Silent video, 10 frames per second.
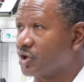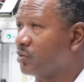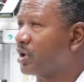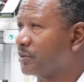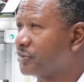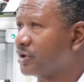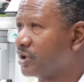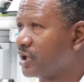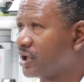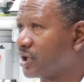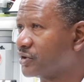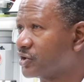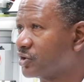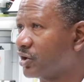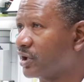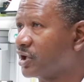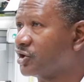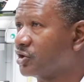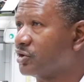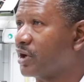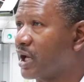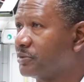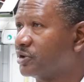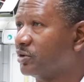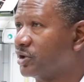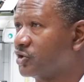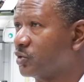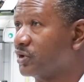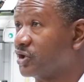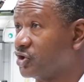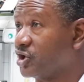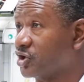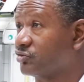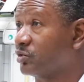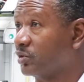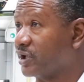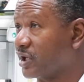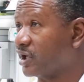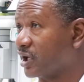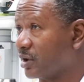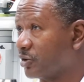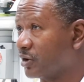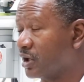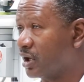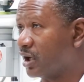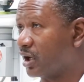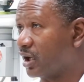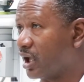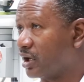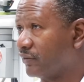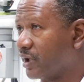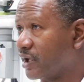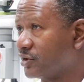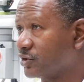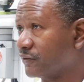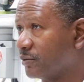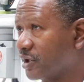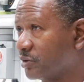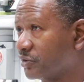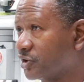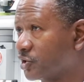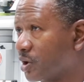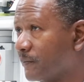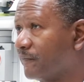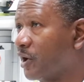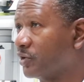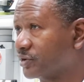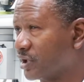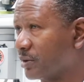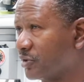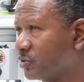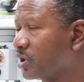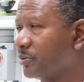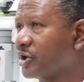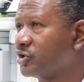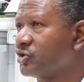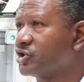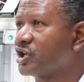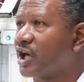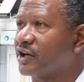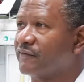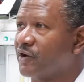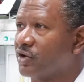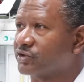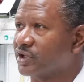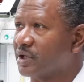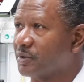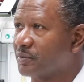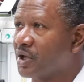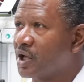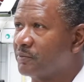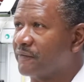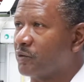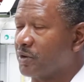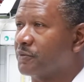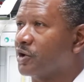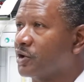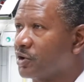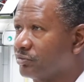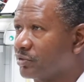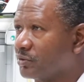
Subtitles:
You don't want to put it in necessarily until you're absolutely sure that she is truly in labor. A lot of ladies are familiar with the term false labor. You want to make sure she's not in false labor before we put her